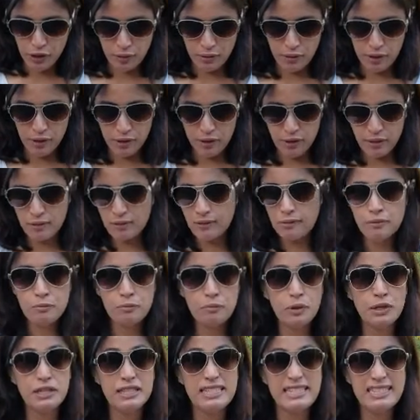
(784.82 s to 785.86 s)
you, and they'll
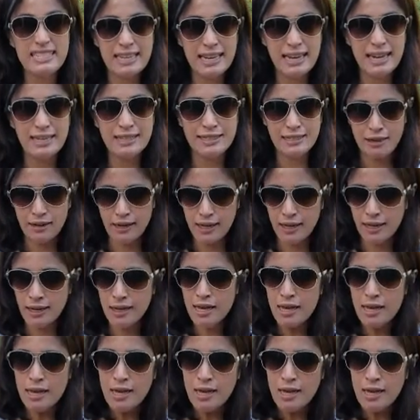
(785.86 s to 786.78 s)
put designs on it